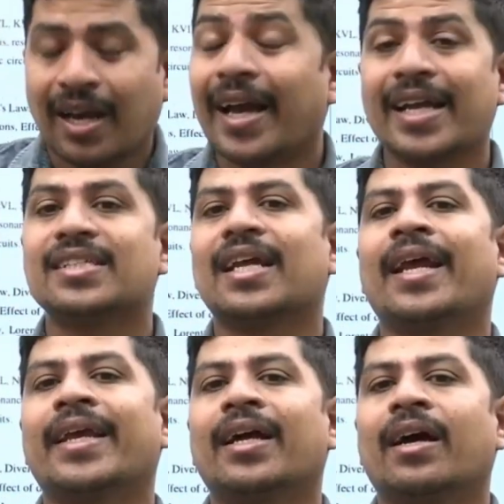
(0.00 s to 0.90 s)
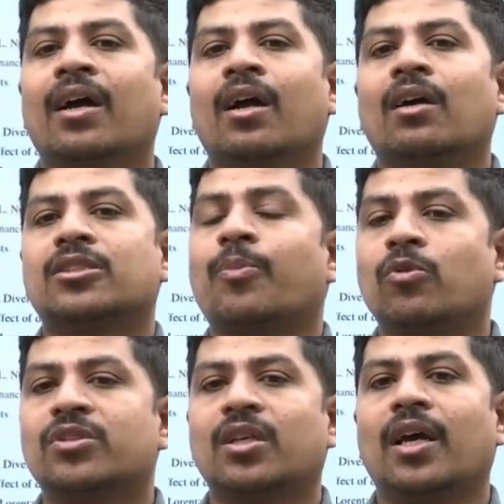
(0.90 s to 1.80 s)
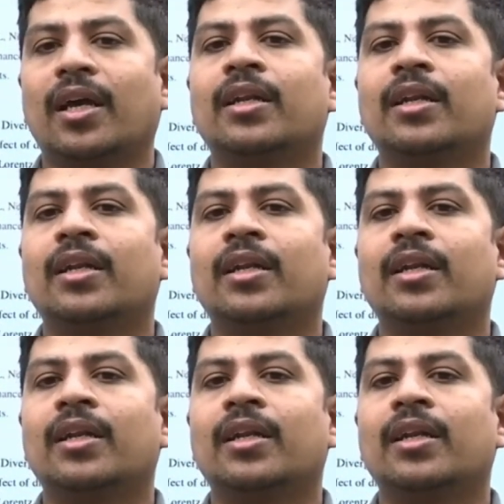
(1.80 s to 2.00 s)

i can say like uh, suppose uh,